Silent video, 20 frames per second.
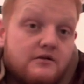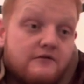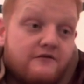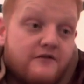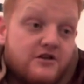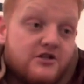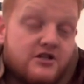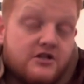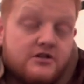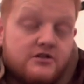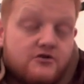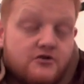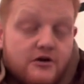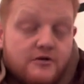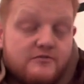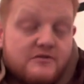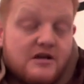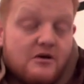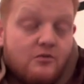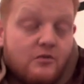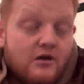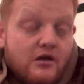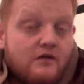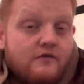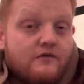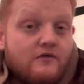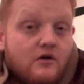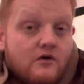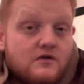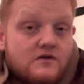fishing trips, and
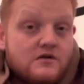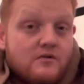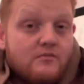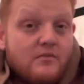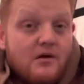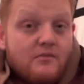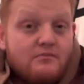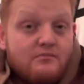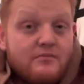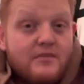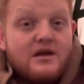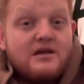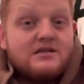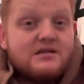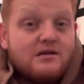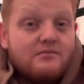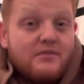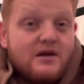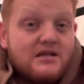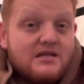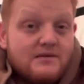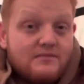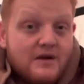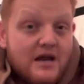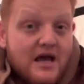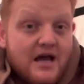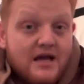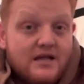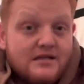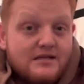we've got some amazing
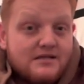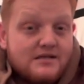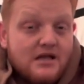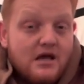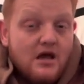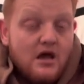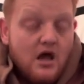plans.